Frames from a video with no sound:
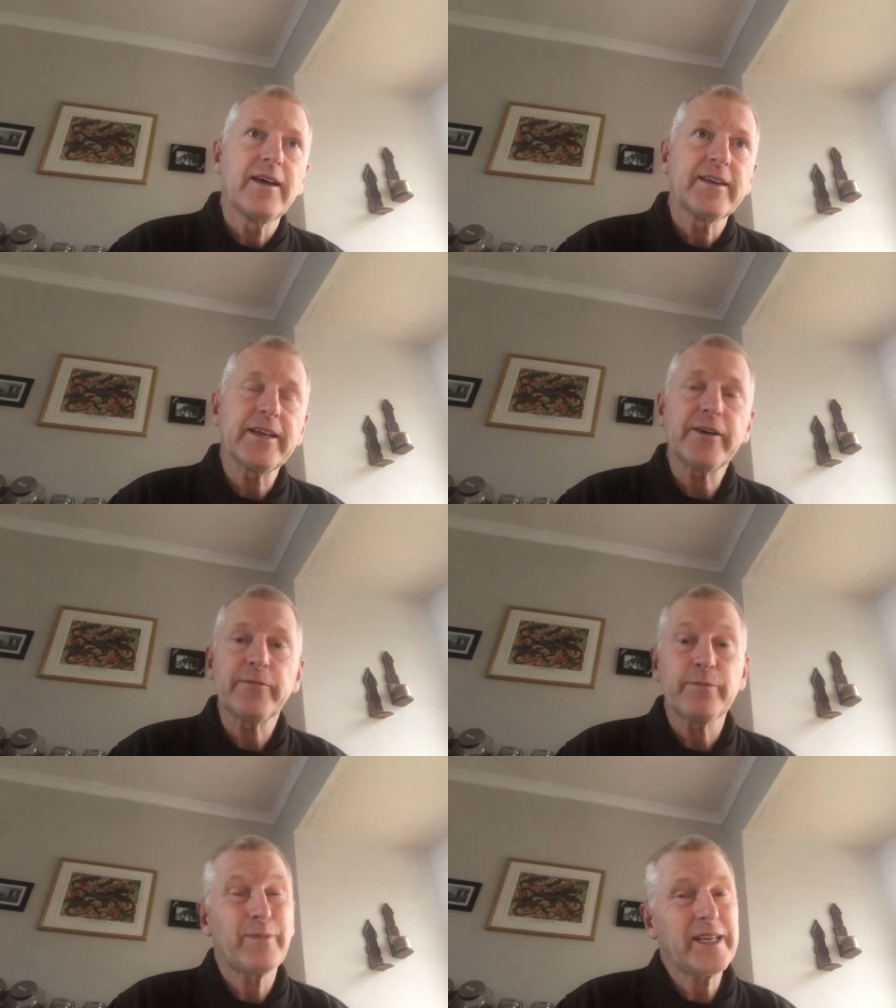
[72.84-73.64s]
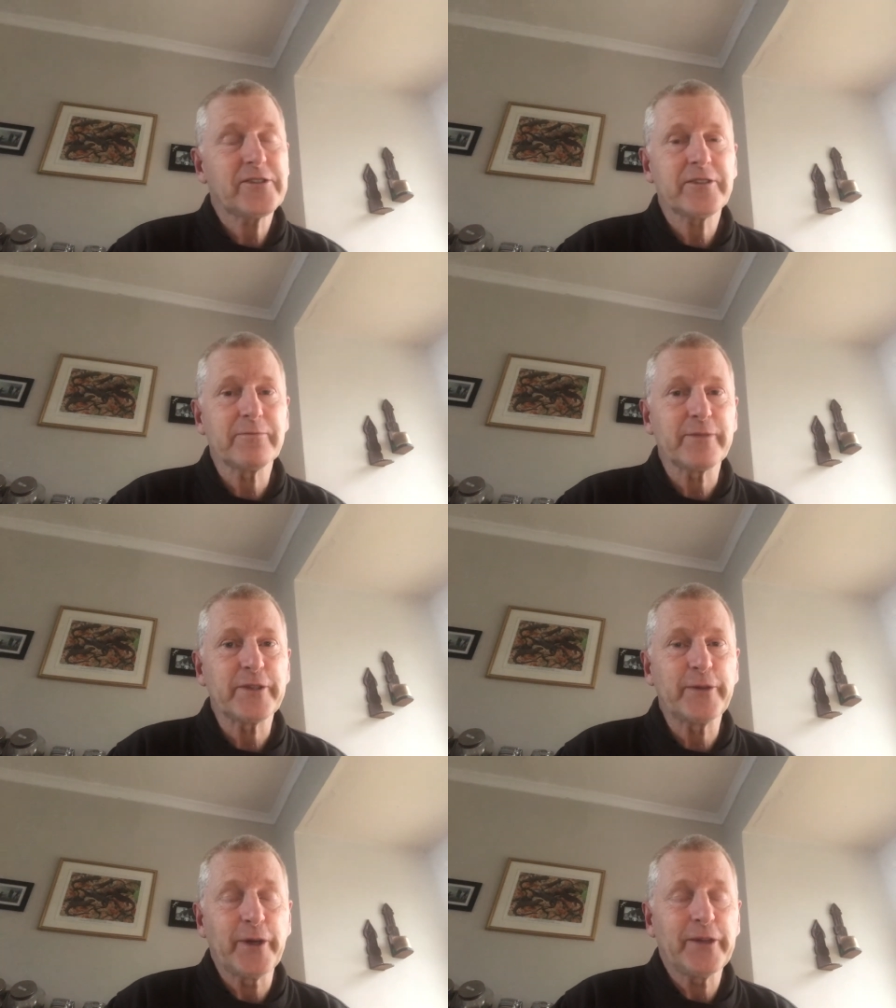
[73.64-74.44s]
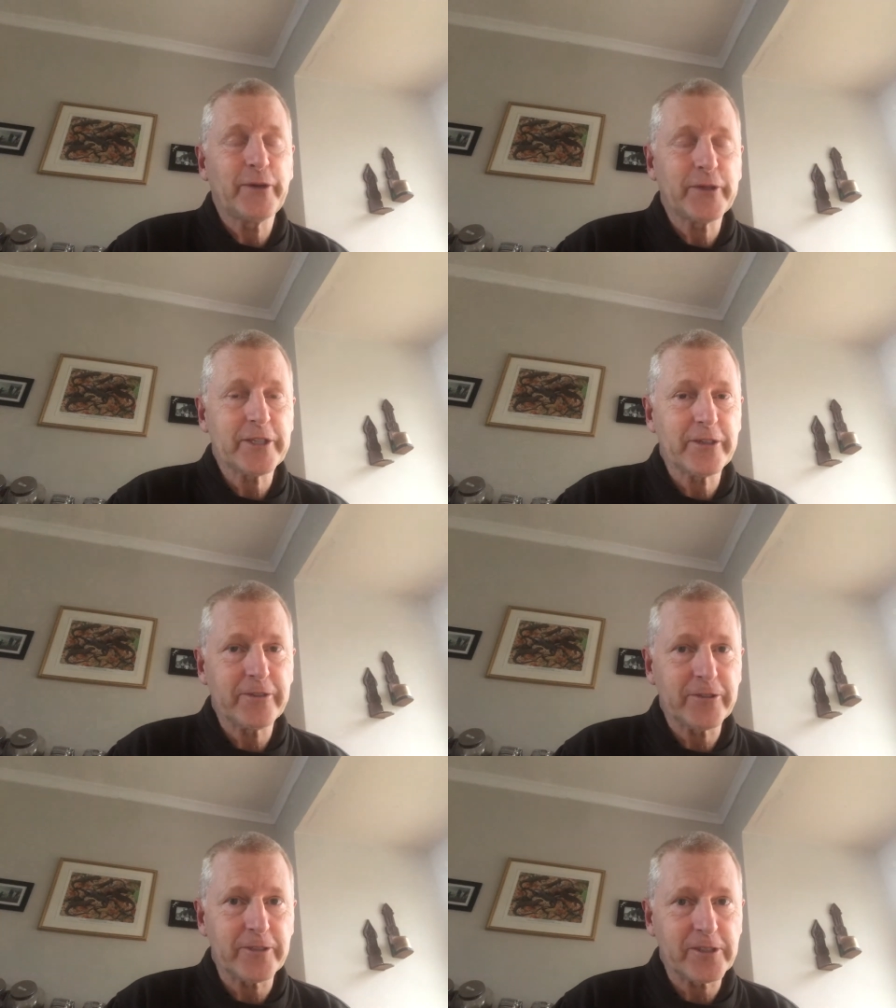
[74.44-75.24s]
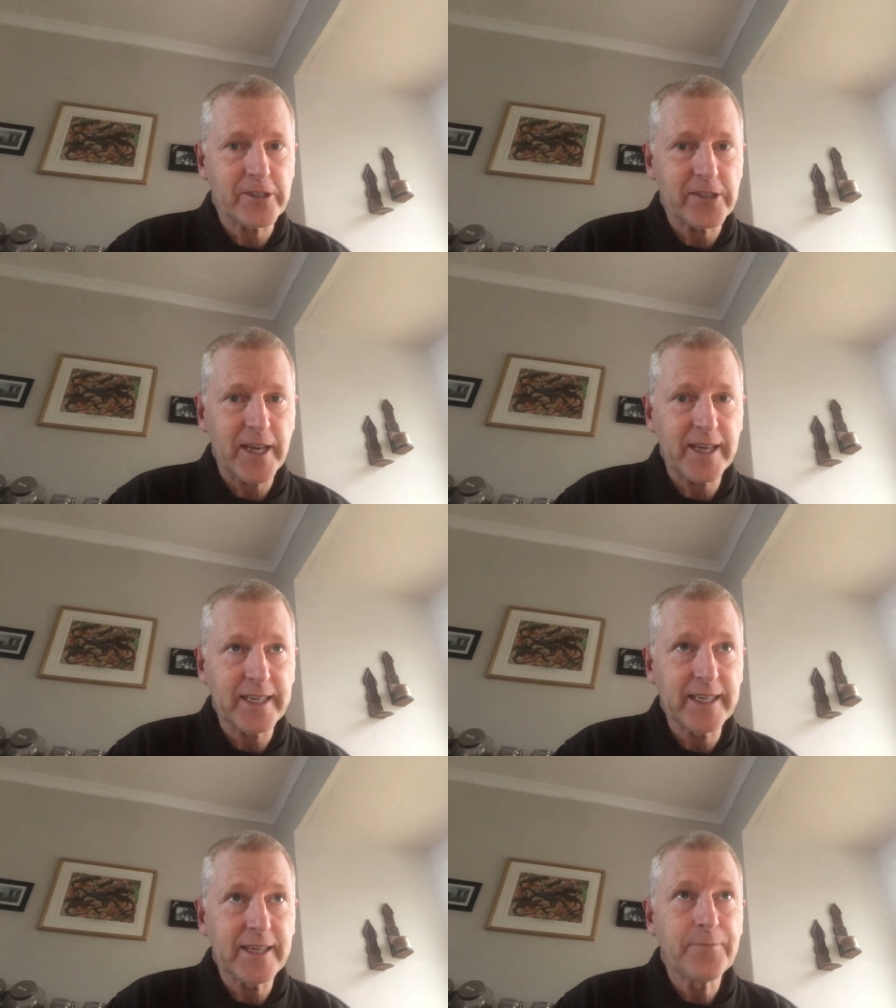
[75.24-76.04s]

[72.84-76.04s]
Now, bless them, the Royal Horticultural Society